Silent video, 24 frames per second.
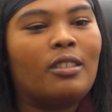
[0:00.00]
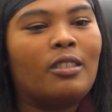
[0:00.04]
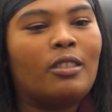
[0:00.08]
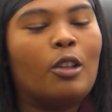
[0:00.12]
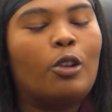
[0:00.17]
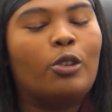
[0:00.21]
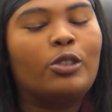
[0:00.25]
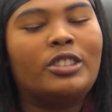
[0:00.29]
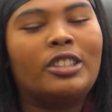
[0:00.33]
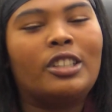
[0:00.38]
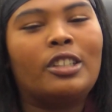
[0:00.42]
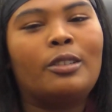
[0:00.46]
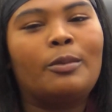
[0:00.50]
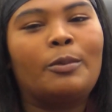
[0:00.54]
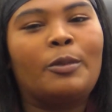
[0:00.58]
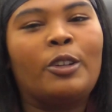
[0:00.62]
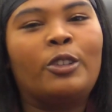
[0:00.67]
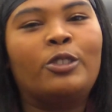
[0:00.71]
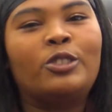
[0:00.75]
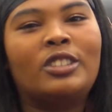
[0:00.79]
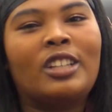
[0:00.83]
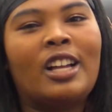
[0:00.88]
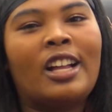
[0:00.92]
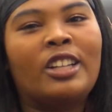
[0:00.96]
long-term
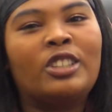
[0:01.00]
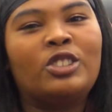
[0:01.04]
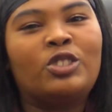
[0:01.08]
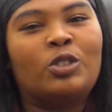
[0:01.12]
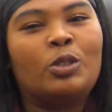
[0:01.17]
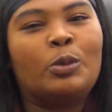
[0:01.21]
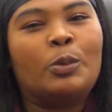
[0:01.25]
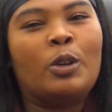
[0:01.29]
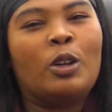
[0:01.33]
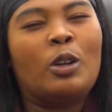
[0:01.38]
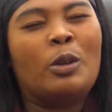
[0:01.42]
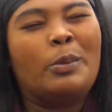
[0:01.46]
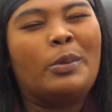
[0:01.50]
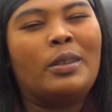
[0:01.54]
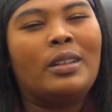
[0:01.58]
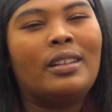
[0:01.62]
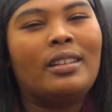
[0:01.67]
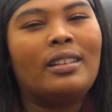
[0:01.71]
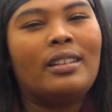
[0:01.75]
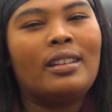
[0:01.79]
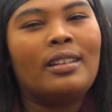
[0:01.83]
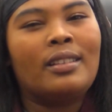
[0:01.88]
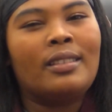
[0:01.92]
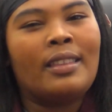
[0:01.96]
coach college football,
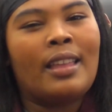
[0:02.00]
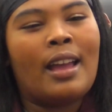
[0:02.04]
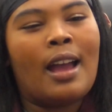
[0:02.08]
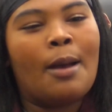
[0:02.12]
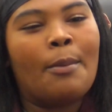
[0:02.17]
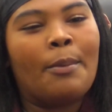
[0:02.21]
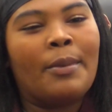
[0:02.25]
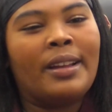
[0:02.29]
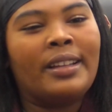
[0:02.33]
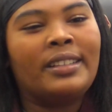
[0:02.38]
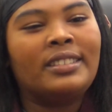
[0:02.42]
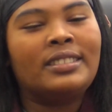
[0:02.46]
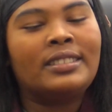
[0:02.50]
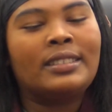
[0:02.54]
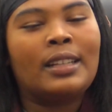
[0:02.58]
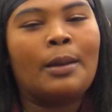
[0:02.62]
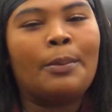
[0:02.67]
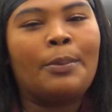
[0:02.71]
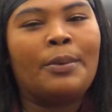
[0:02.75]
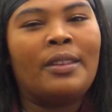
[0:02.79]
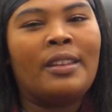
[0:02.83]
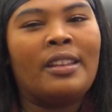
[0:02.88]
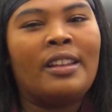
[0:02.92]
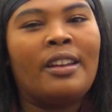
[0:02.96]
but I might
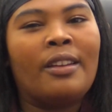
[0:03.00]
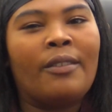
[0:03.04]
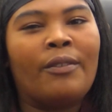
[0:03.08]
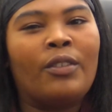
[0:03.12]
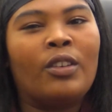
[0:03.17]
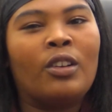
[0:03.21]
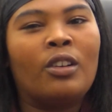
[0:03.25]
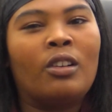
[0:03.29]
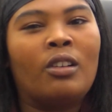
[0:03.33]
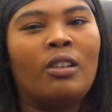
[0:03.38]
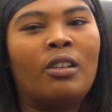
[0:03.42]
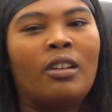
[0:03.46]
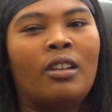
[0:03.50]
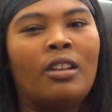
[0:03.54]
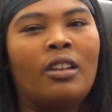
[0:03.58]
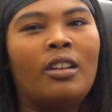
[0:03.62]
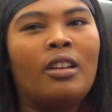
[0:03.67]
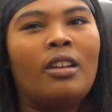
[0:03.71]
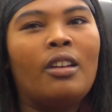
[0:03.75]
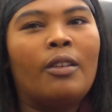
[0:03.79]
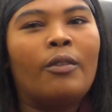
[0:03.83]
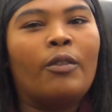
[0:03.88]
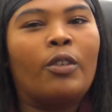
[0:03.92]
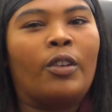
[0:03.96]
stop in the NFL
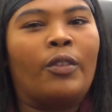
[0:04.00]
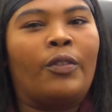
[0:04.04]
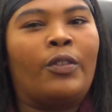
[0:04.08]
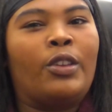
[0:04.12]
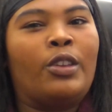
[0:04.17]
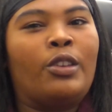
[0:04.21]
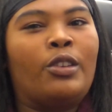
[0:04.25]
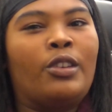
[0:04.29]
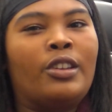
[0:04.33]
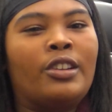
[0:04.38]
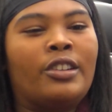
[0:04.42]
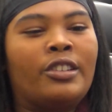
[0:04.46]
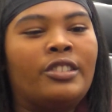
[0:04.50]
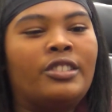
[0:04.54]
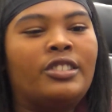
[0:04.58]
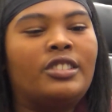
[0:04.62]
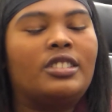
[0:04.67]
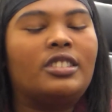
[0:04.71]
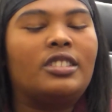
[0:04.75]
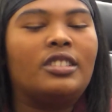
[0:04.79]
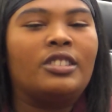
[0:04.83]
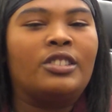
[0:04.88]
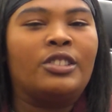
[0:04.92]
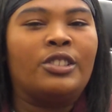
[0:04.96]
for a few years
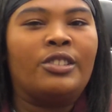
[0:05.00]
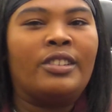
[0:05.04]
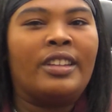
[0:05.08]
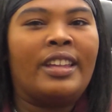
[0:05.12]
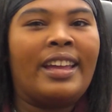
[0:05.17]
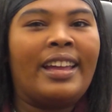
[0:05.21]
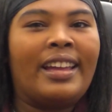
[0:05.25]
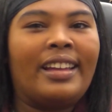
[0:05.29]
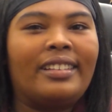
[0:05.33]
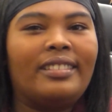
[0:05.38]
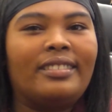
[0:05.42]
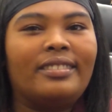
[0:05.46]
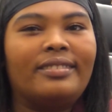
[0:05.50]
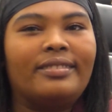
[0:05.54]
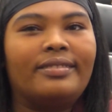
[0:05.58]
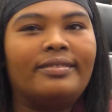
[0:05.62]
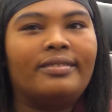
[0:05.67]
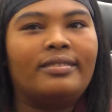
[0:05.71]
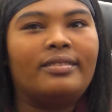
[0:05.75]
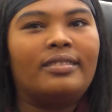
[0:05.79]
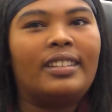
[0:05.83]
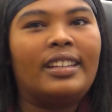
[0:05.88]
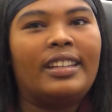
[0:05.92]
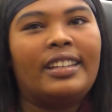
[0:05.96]
to do that
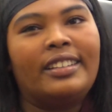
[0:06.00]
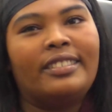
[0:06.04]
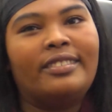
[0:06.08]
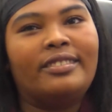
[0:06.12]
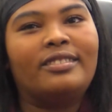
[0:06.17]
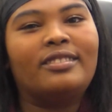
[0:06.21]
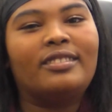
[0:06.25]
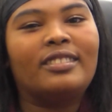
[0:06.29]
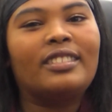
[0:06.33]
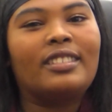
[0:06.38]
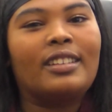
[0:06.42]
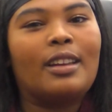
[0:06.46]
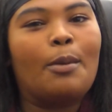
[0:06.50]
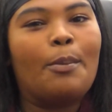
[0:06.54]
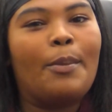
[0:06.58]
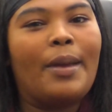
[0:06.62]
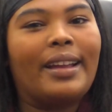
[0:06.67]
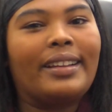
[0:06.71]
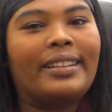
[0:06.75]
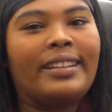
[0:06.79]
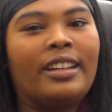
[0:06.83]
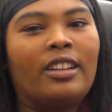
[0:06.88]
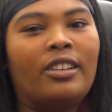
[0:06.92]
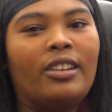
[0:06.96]
and come
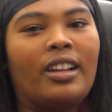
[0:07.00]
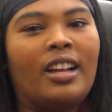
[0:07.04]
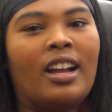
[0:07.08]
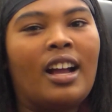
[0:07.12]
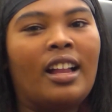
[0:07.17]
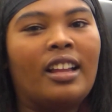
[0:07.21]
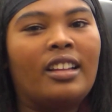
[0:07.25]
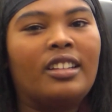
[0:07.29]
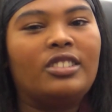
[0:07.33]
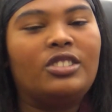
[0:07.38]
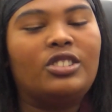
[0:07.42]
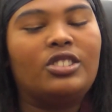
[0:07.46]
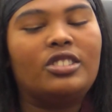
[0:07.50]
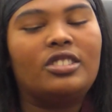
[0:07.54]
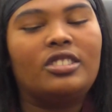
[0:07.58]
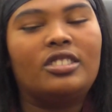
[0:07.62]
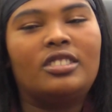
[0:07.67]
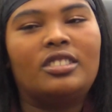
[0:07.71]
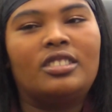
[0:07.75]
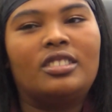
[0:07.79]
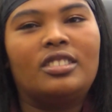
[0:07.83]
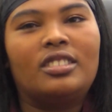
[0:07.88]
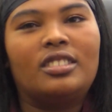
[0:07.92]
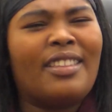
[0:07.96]
back down to college.
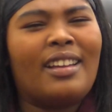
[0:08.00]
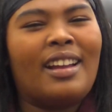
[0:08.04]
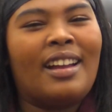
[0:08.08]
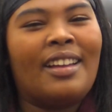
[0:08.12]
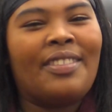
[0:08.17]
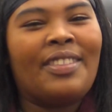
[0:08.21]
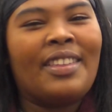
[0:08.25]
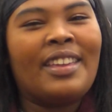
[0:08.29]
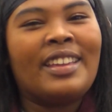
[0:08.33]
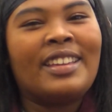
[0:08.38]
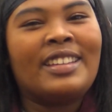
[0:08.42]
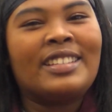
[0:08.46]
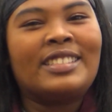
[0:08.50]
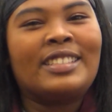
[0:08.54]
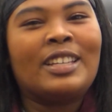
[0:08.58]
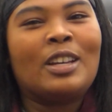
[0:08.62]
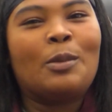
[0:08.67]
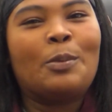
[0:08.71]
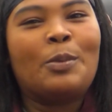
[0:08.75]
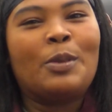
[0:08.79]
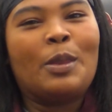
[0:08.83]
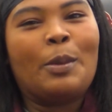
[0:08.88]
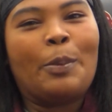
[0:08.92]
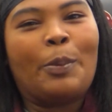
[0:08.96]
I think it's
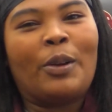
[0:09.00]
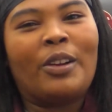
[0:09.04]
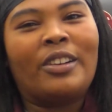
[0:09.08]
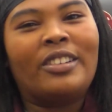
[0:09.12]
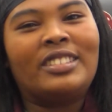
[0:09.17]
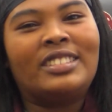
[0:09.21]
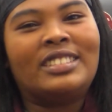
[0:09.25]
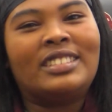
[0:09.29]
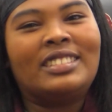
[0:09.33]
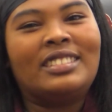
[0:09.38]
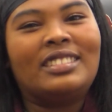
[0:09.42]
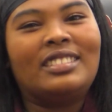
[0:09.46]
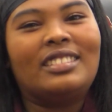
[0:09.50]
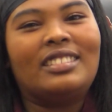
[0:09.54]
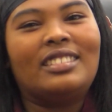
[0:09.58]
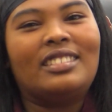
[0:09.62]
helping the person.